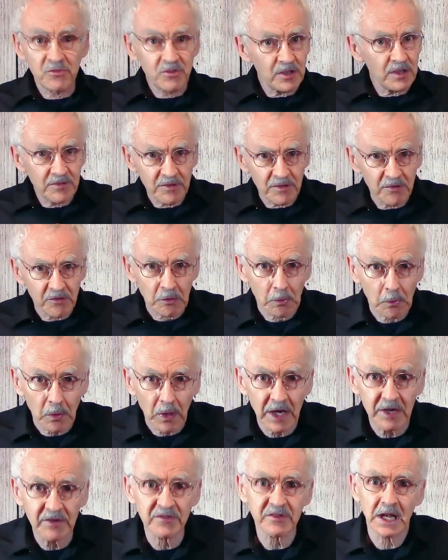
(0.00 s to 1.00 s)
Jesus
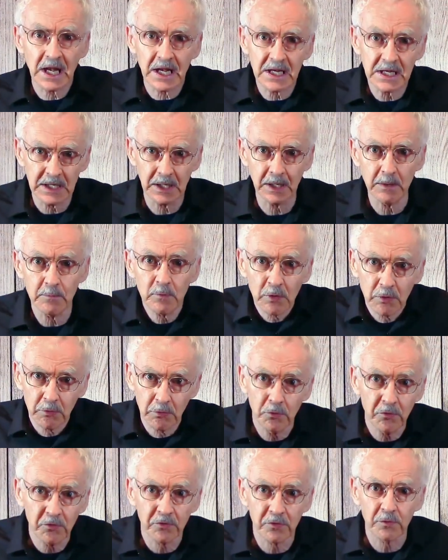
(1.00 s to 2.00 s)
Christ and him
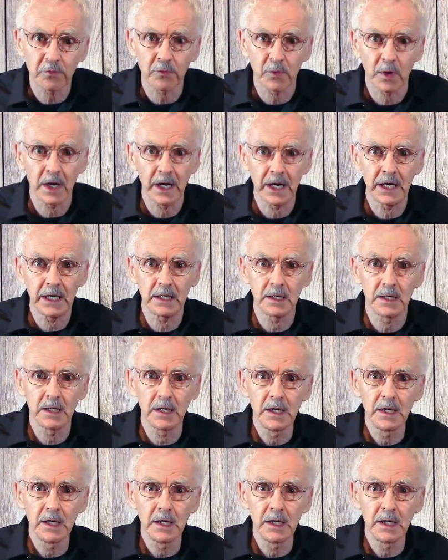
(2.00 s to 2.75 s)
crucified.